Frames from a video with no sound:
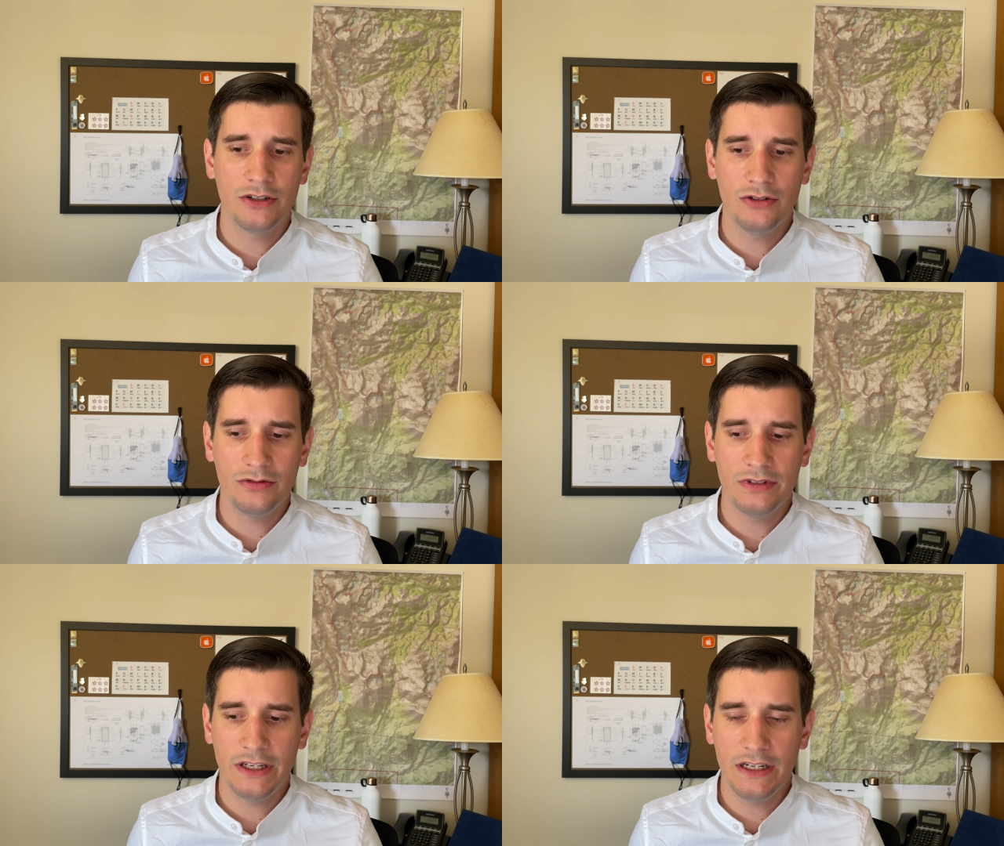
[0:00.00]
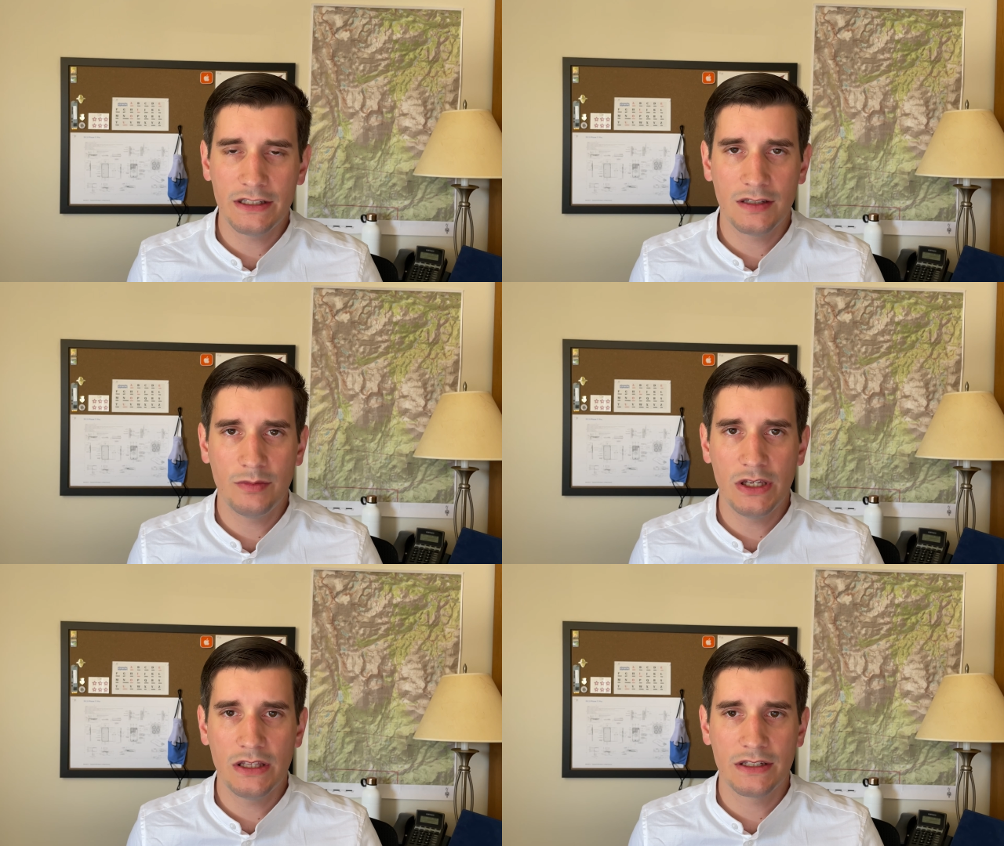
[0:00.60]
You don't need it to
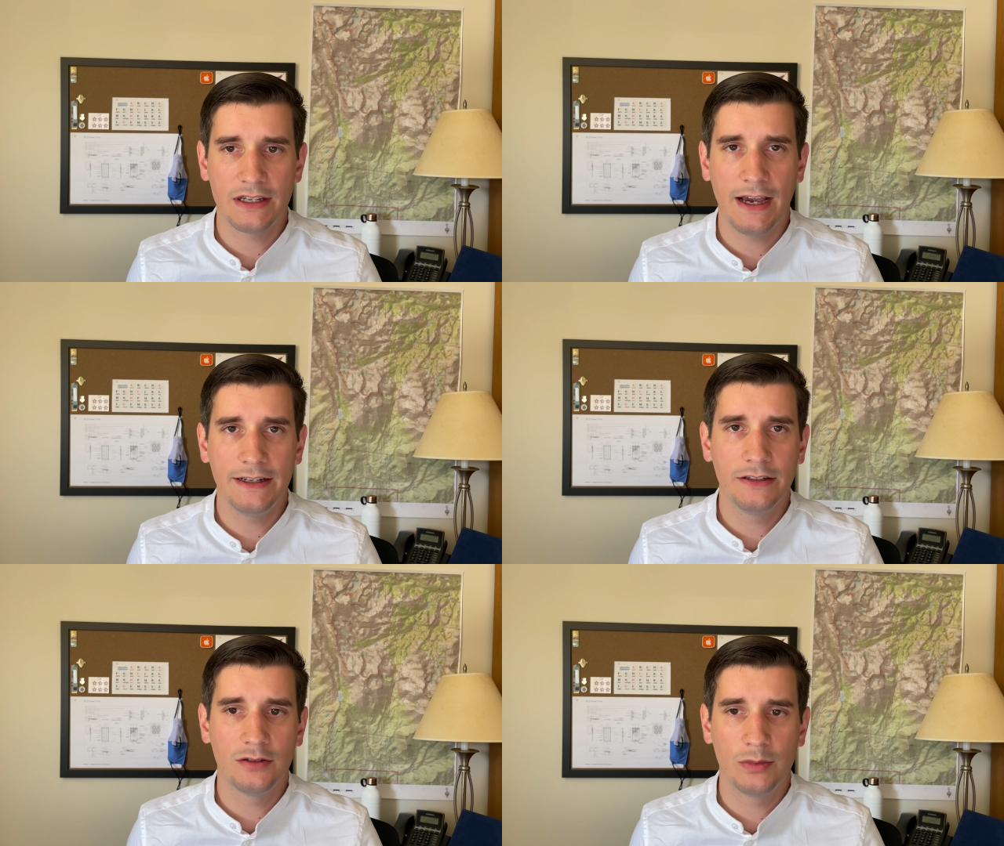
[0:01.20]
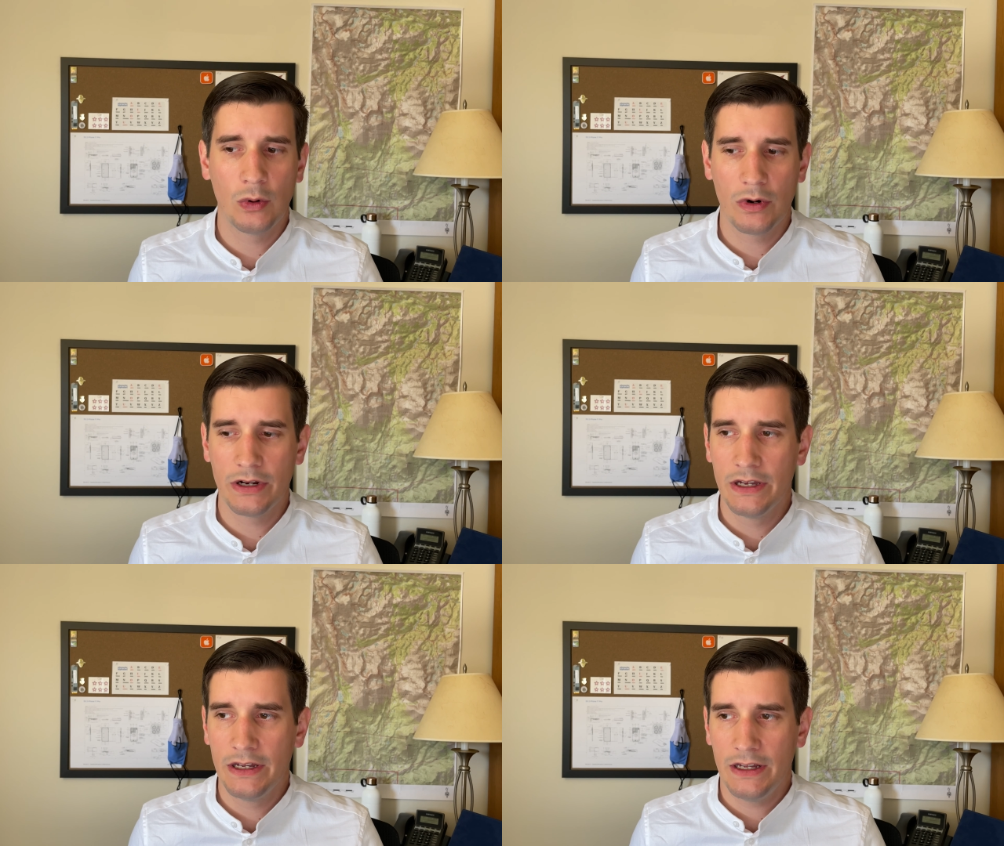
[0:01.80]
be this tiny little port.